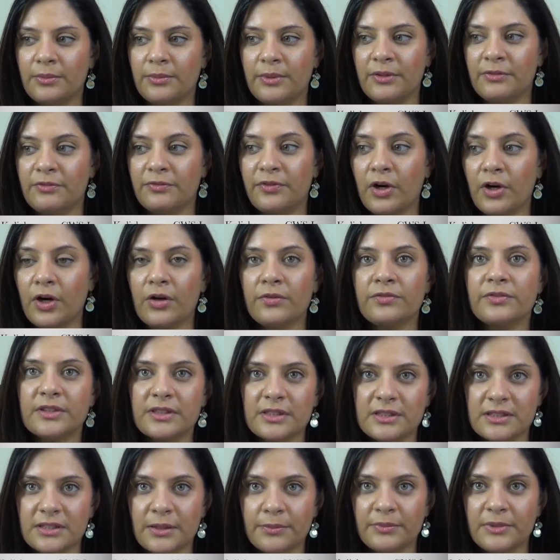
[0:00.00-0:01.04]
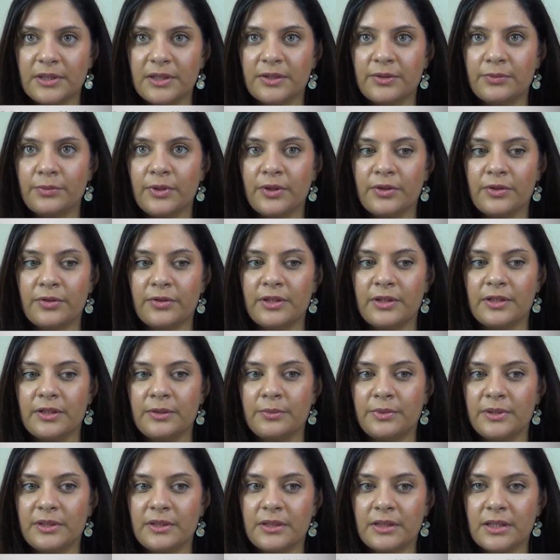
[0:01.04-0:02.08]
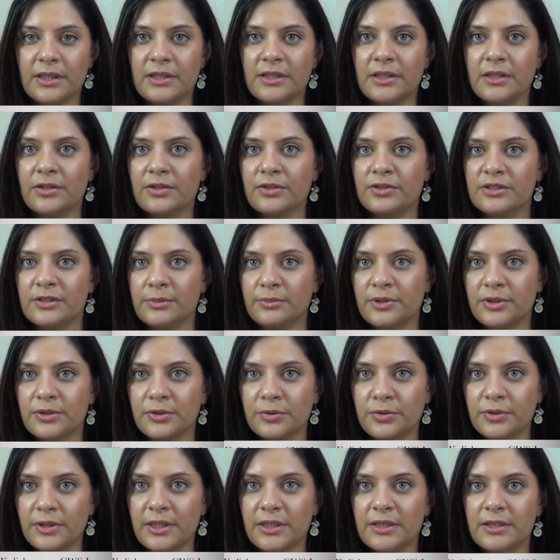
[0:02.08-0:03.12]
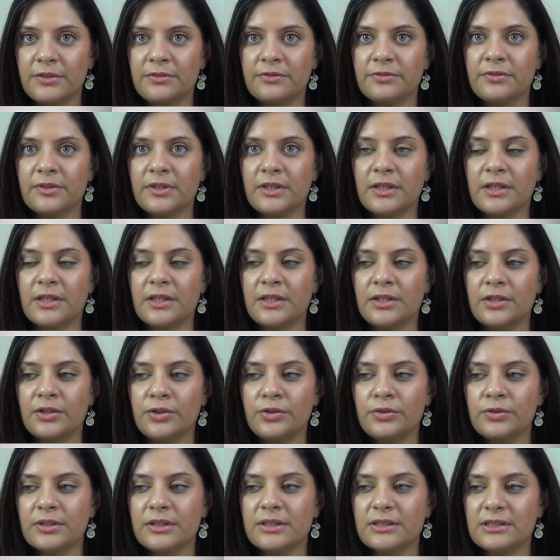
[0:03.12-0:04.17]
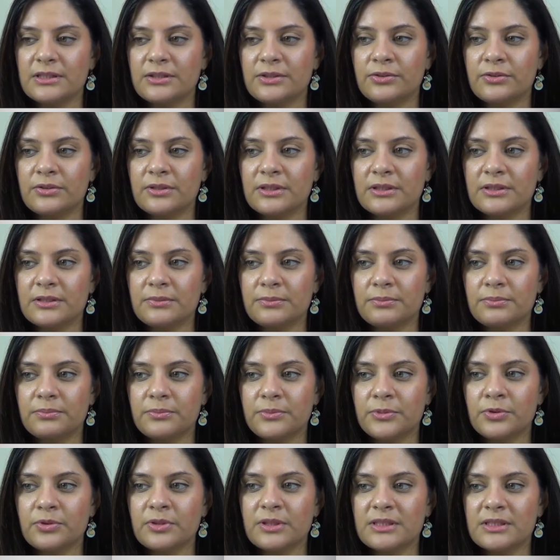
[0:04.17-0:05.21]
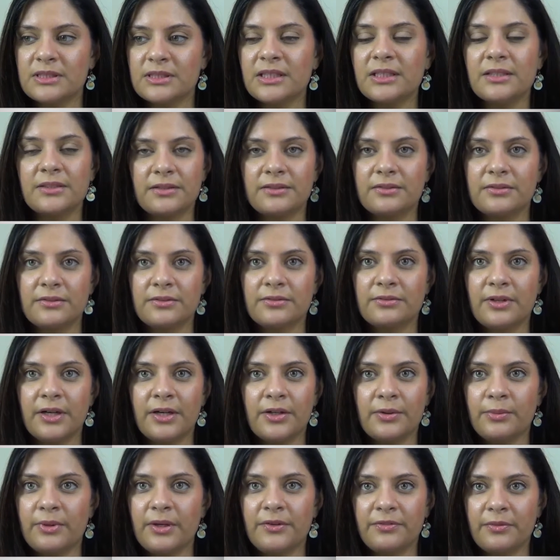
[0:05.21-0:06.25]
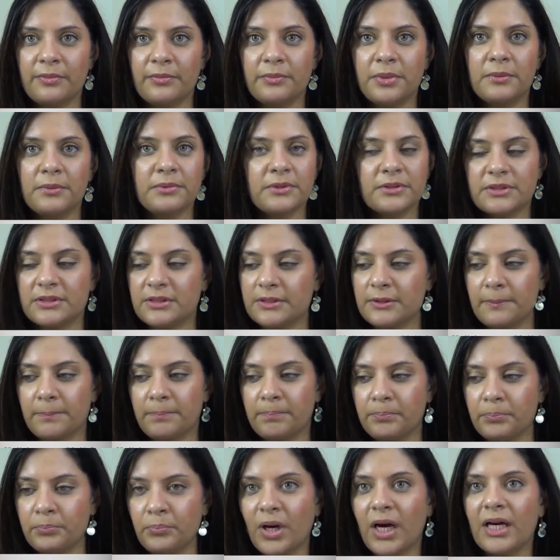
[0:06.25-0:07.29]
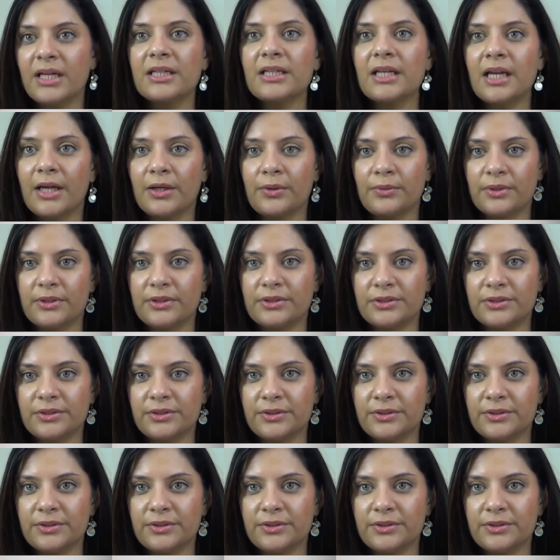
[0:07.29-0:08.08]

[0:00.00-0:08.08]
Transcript: involved in something, whether it be Kathak or something creative. You can see right away from people's body language.